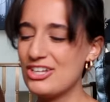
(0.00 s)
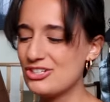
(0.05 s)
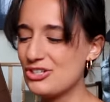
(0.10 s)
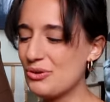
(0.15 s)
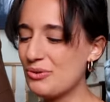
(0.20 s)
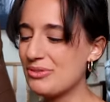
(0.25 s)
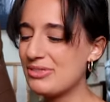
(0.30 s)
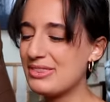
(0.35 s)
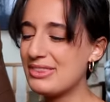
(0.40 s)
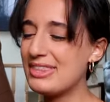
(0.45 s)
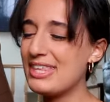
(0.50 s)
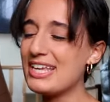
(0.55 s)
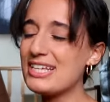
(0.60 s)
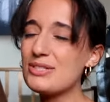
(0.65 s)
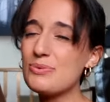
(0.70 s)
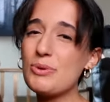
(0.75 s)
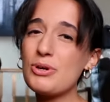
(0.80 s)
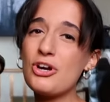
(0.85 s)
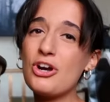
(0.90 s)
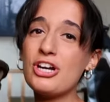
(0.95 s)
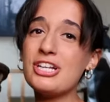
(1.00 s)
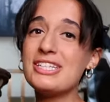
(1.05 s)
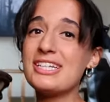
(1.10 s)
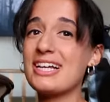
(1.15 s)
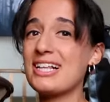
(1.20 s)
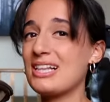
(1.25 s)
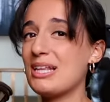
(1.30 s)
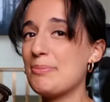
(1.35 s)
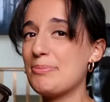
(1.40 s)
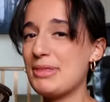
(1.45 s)
So these were good to
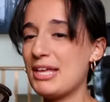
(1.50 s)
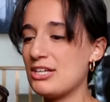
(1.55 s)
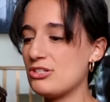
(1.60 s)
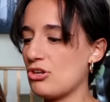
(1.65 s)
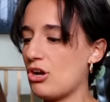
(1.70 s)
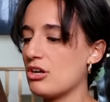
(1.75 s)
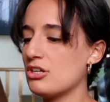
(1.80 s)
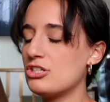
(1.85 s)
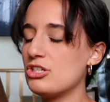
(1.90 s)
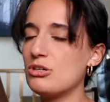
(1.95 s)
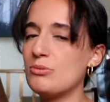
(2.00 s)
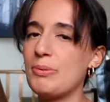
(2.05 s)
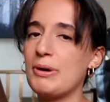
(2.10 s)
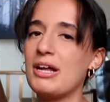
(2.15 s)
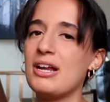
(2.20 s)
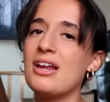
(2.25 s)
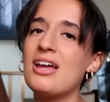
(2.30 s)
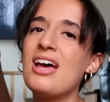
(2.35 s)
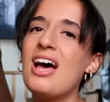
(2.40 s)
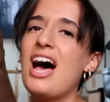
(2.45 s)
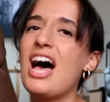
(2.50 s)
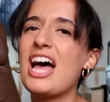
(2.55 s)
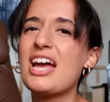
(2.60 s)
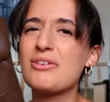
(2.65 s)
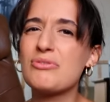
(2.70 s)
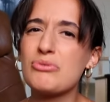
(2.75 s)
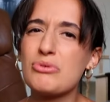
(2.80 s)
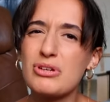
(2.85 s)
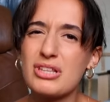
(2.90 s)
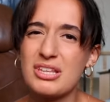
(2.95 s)
clip things onto, but I
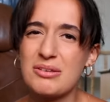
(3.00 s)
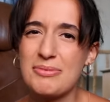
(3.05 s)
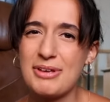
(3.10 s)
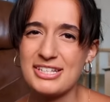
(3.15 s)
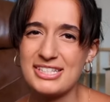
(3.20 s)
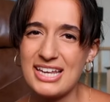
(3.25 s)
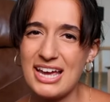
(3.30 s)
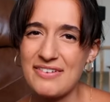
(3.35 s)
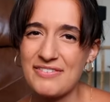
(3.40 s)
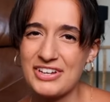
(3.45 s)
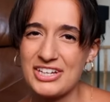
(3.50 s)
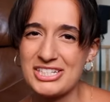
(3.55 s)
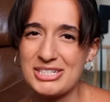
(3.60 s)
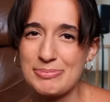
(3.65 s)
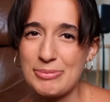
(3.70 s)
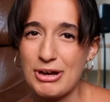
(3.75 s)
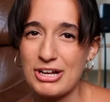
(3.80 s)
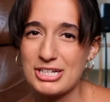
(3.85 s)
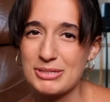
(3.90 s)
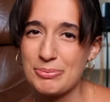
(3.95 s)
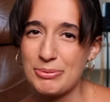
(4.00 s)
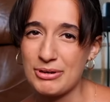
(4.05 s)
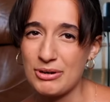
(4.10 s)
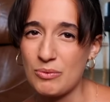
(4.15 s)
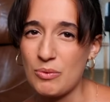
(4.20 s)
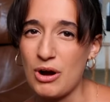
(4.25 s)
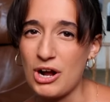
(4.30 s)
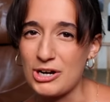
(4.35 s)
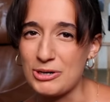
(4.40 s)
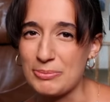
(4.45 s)
really missed having a spot to put a
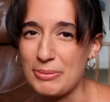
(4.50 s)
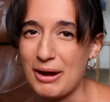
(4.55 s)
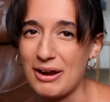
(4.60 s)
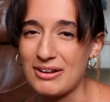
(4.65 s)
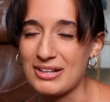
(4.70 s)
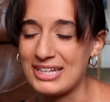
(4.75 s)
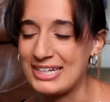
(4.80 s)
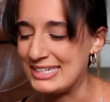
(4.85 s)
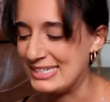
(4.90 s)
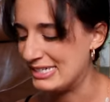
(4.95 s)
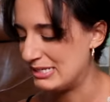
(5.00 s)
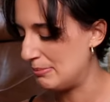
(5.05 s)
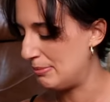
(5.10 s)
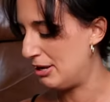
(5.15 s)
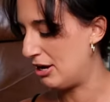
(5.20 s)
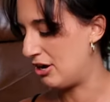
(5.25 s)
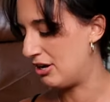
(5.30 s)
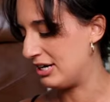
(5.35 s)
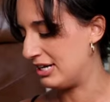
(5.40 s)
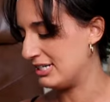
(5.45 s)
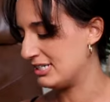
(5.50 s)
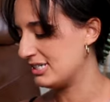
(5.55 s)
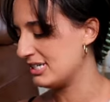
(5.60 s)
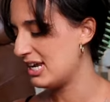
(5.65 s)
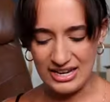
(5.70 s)
water bottle in, to be honest.